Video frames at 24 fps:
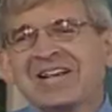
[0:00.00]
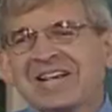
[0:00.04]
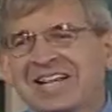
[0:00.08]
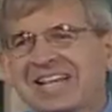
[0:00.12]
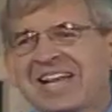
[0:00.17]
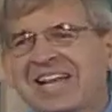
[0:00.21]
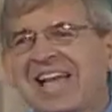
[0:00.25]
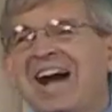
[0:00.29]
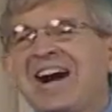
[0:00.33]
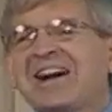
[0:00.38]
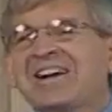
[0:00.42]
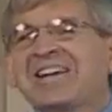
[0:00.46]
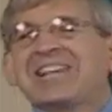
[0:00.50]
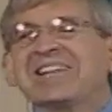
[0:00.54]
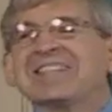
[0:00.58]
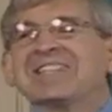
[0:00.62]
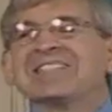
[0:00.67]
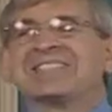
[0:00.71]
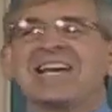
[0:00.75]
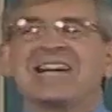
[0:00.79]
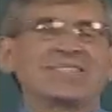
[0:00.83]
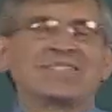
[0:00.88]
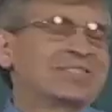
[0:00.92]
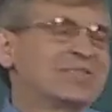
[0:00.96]

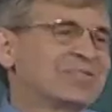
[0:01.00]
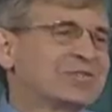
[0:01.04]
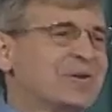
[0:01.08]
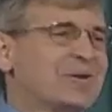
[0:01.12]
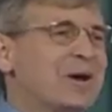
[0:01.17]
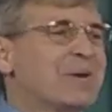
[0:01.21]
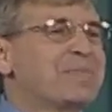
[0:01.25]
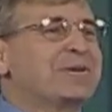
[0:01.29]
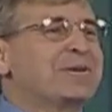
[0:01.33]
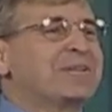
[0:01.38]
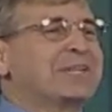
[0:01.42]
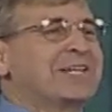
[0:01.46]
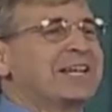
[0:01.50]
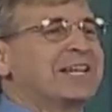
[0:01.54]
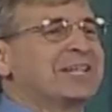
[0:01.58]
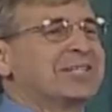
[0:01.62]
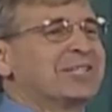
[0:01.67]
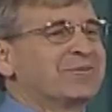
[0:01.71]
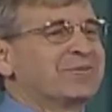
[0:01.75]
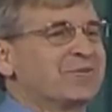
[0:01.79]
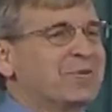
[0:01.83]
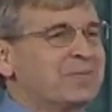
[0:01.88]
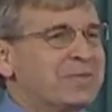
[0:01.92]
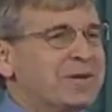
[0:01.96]
calculus has this
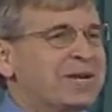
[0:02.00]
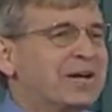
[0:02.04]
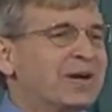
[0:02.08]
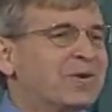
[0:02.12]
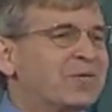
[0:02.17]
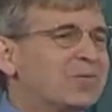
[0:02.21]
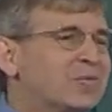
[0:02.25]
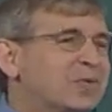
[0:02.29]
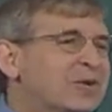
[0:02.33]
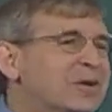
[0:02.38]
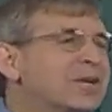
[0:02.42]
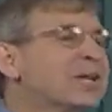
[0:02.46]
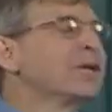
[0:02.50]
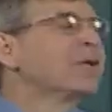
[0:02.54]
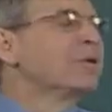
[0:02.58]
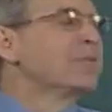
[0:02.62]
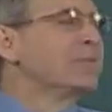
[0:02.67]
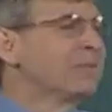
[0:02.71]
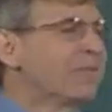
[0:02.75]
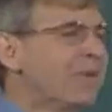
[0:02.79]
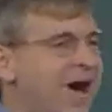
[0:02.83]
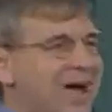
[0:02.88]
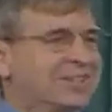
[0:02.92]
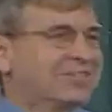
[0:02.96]
reputation for being a real
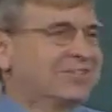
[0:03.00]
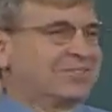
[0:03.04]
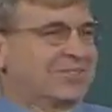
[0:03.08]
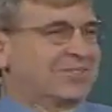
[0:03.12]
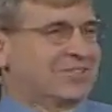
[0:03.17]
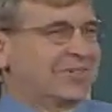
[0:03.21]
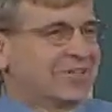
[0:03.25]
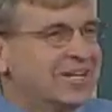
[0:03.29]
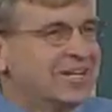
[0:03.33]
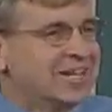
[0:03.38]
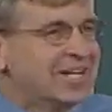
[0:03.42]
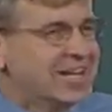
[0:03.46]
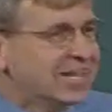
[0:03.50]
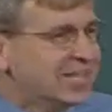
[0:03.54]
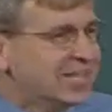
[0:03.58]
monster, a